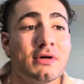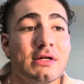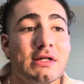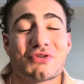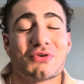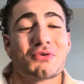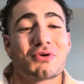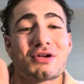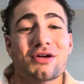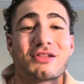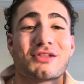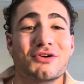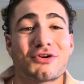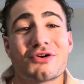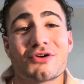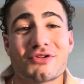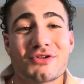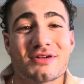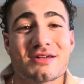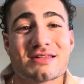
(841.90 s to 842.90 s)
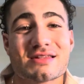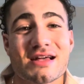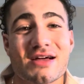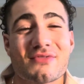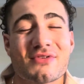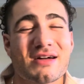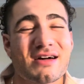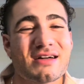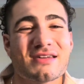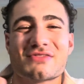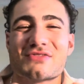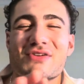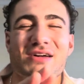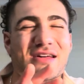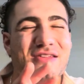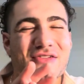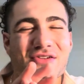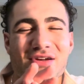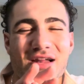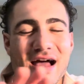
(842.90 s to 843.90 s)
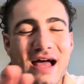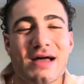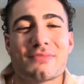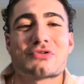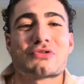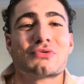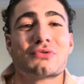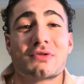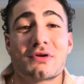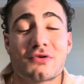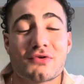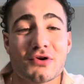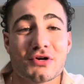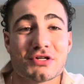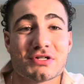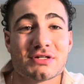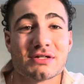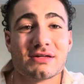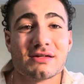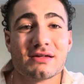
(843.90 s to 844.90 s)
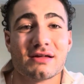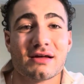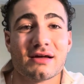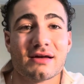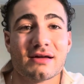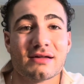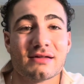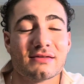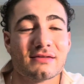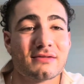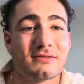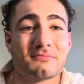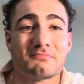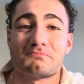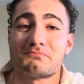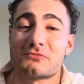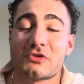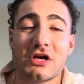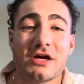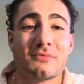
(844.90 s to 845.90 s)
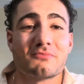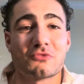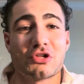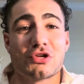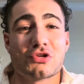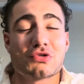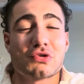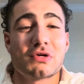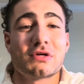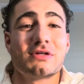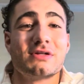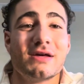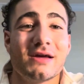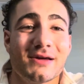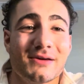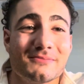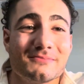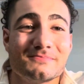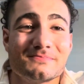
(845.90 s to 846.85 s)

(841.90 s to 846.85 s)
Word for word: So good luck on your exam, guys. You guys are gonna absolutely crush it. And yeah, enjoy your day.